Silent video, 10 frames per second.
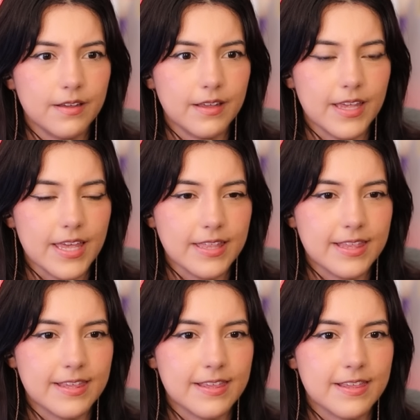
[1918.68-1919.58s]

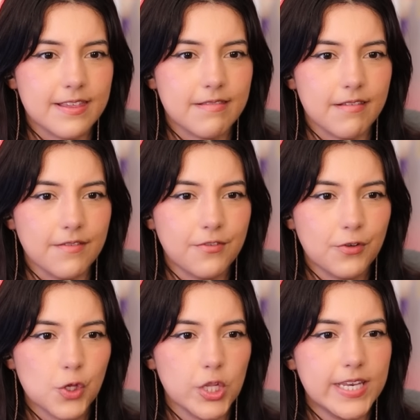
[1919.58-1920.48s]
It's
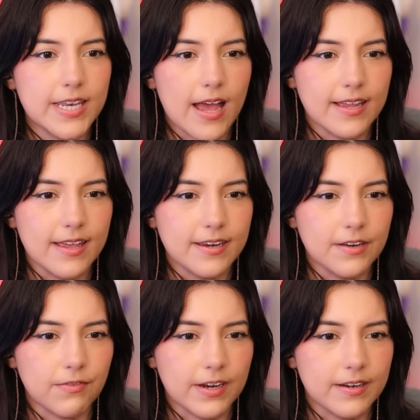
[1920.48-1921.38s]
unfortunately not ending right